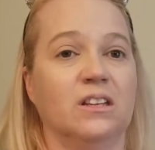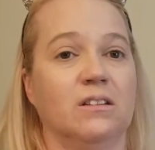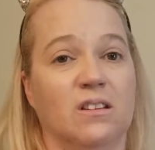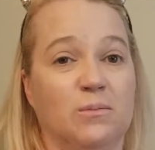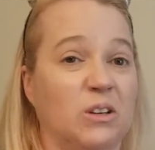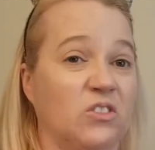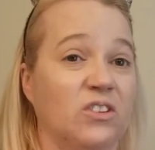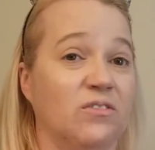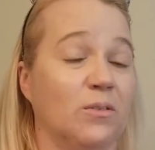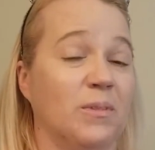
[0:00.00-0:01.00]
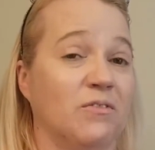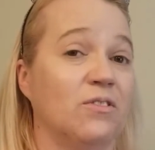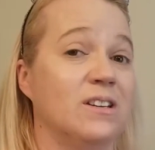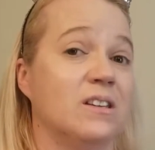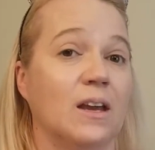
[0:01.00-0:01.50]
especially from a
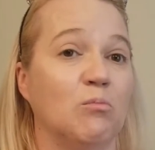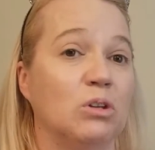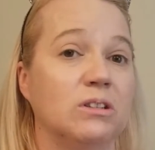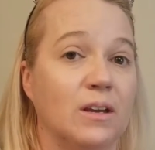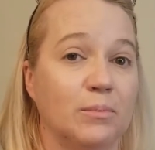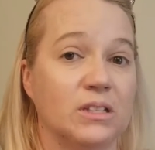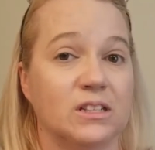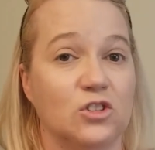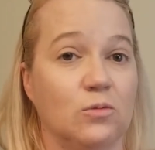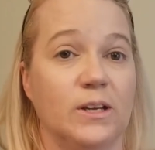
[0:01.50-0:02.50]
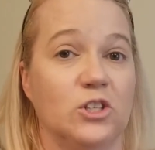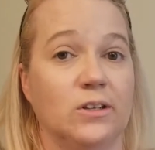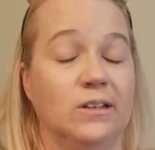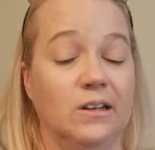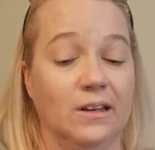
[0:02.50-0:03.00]
free sample type of
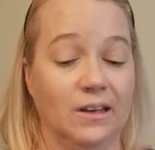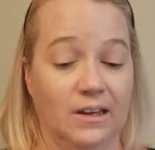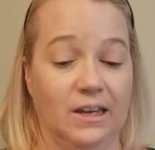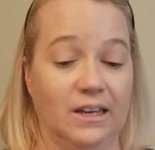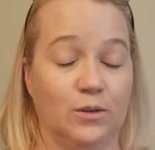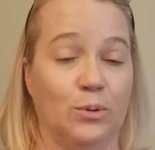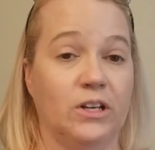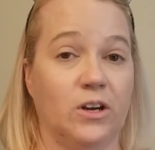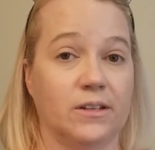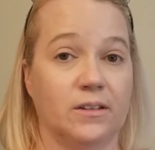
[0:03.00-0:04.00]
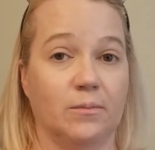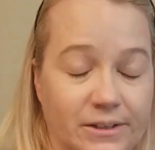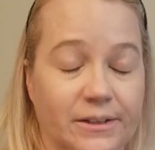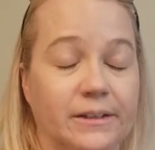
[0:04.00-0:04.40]
situation, is pretty awesome.